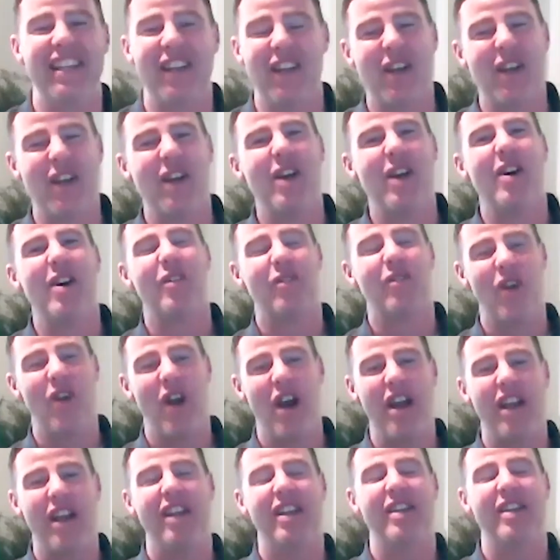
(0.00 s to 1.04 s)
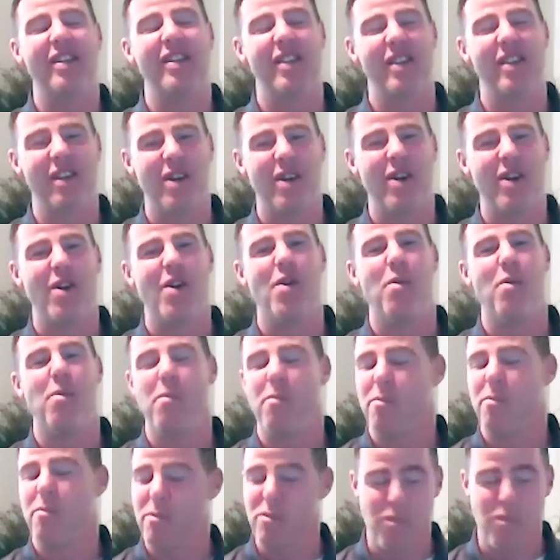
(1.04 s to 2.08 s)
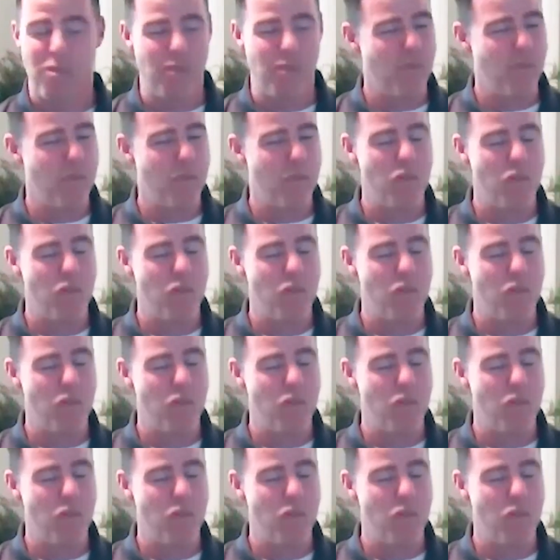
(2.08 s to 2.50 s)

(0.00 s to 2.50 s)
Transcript: but there's a great example. I mean, real life,